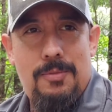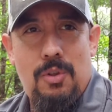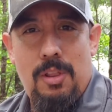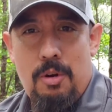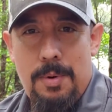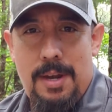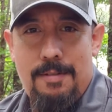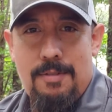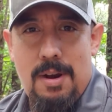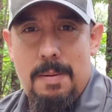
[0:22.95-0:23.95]
So a little bit
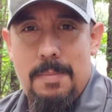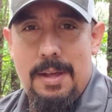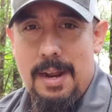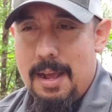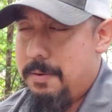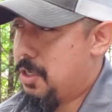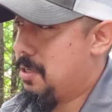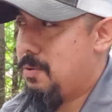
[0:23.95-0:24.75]
different, but I just